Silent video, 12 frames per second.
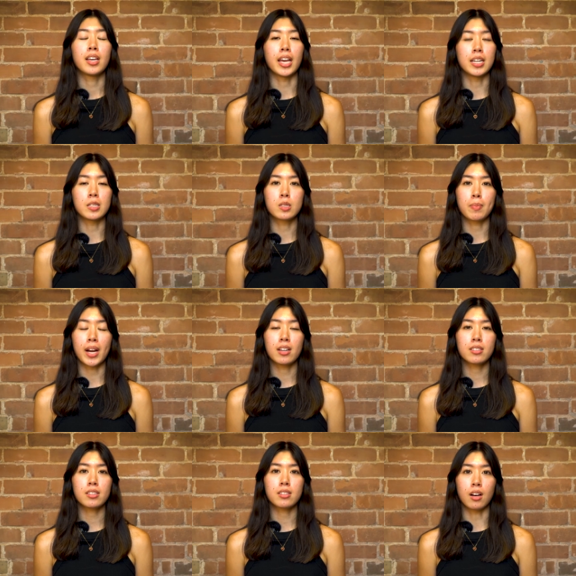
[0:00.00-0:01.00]
It
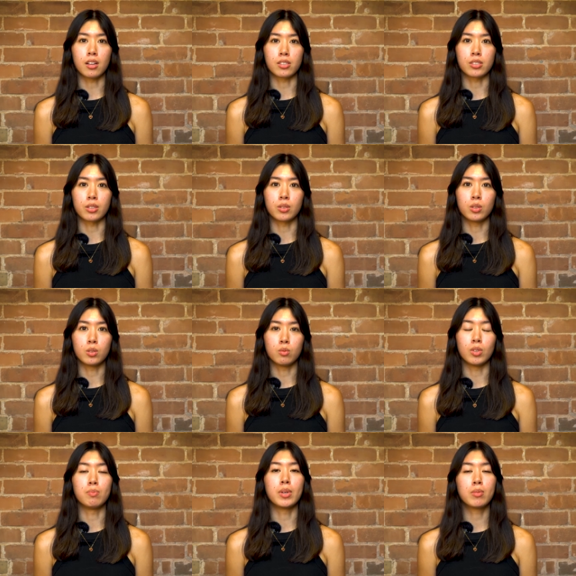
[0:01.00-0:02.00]
inspires us also
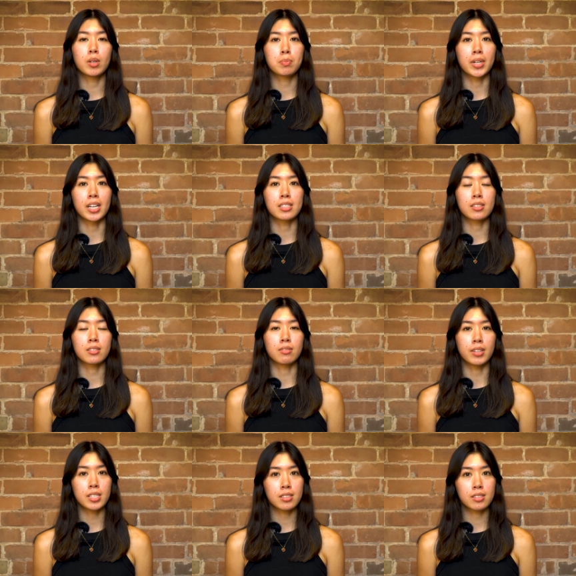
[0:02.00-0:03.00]
when Bidwell Pres
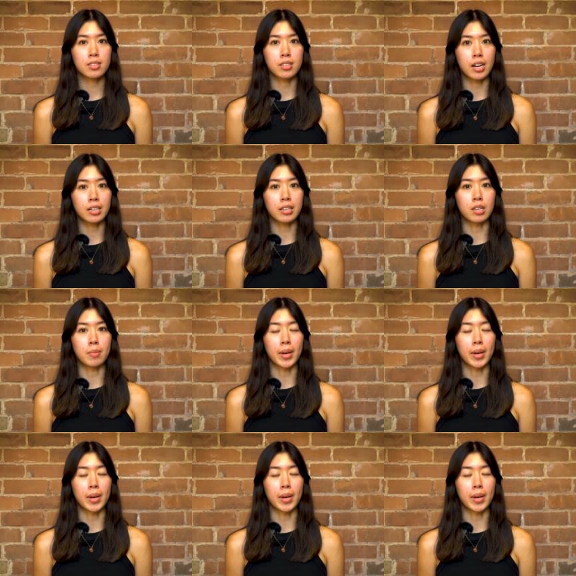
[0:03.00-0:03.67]
risks talking